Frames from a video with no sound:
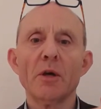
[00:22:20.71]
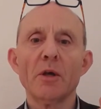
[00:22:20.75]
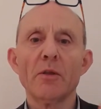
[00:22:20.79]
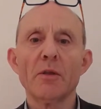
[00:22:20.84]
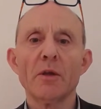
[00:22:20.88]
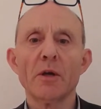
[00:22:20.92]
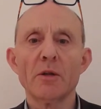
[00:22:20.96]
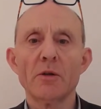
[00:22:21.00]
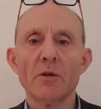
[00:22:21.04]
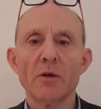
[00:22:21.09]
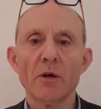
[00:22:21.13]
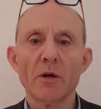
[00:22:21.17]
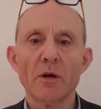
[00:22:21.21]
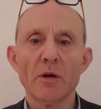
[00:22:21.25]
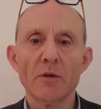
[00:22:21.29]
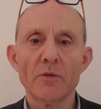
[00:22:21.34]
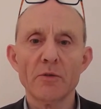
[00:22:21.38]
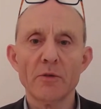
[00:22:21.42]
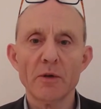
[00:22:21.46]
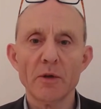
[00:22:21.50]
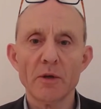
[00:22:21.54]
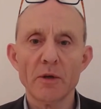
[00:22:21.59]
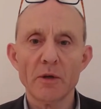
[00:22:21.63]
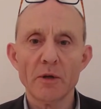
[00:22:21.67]
then you had
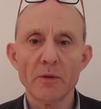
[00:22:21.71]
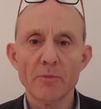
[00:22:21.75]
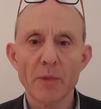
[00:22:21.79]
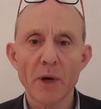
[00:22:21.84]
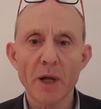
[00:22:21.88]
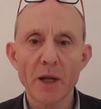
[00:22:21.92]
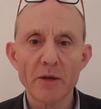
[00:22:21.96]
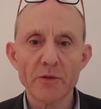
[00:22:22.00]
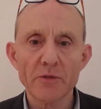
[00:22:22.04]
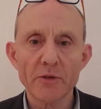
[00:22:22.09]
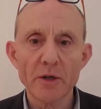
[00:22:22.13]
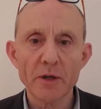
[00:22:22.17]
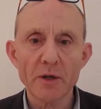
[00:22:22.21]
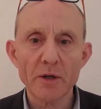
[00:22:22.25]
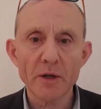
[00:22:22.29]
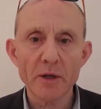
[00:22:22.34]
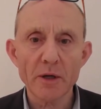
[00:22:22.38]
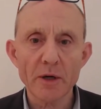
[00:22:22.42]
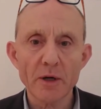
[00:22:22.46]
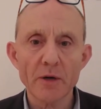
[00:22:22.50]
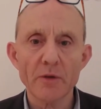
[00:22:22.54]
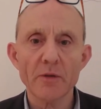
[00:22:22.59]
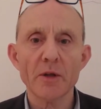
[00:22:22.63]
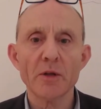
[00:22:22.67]
the palisade
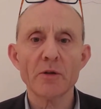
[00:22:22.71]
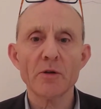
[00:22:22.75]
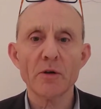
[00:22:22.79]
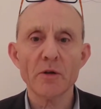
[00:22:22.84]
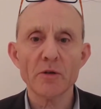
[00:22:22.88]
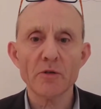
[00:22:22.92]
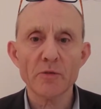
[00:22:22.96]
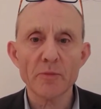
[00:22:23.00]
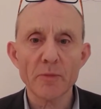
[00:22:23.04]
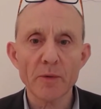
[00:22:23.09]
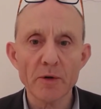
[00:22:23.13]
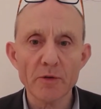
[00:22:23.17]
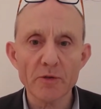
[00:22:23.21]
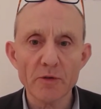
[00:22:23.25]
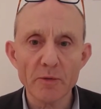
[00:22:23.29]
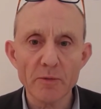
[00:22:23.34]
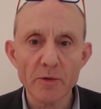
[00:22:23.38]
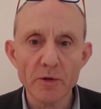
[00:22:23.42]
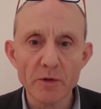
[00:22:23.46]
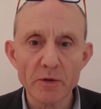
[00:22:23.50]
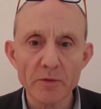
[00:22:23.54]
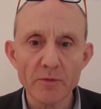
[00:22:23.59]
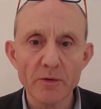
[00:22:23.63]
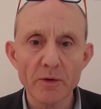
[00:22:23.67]
layer, then you had spongy
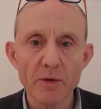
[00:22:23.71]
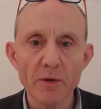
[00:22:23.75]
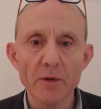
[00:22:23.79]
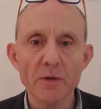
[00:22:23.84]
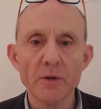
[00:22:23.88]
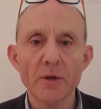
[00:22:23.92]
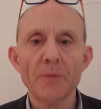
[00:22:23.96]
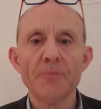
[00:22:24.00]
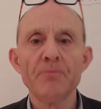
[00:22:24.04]
mesophyll